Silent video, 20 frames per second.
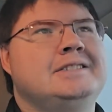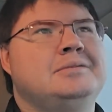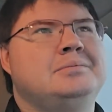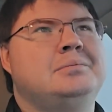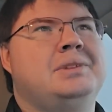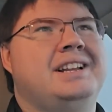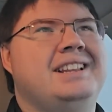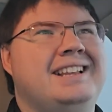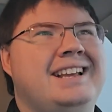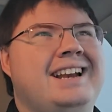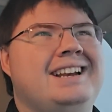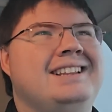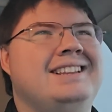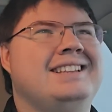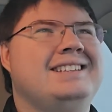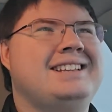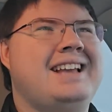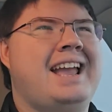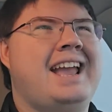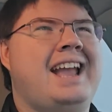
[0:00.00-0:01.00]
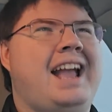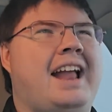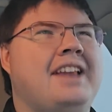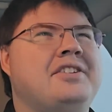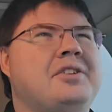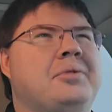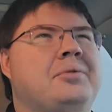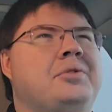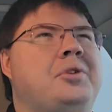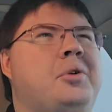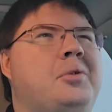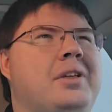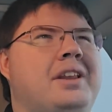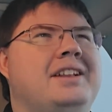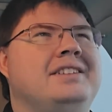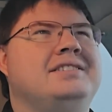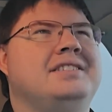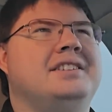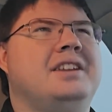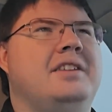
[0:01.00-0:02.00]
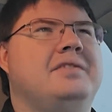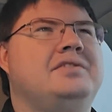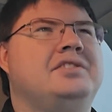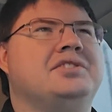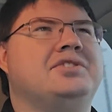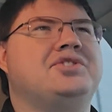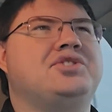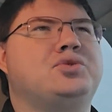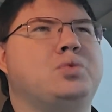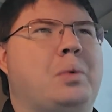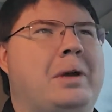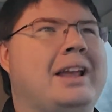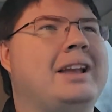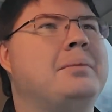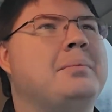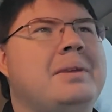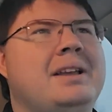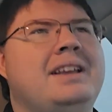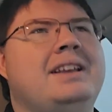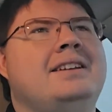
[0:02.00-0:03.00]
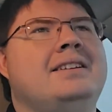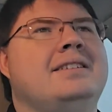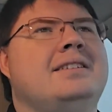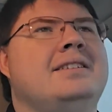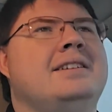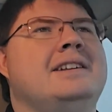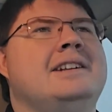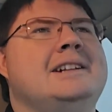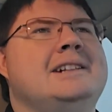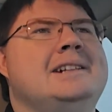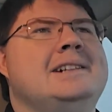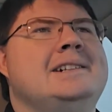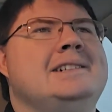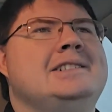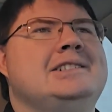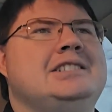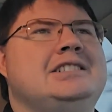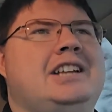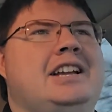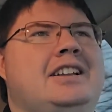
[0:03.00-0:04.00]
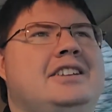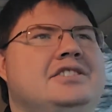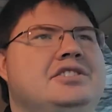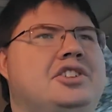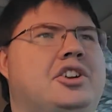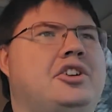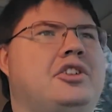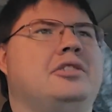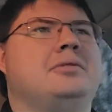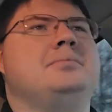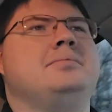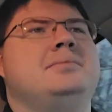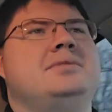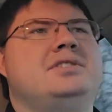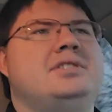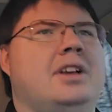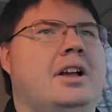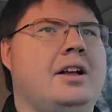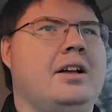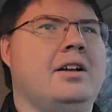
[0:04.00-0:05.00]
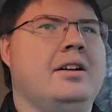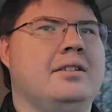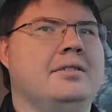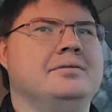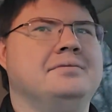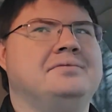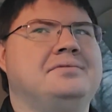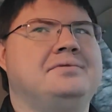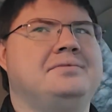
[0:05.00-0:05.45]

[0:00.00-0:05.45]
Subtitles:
but at the end of the day, I don't know that it's enough to swing me in terms of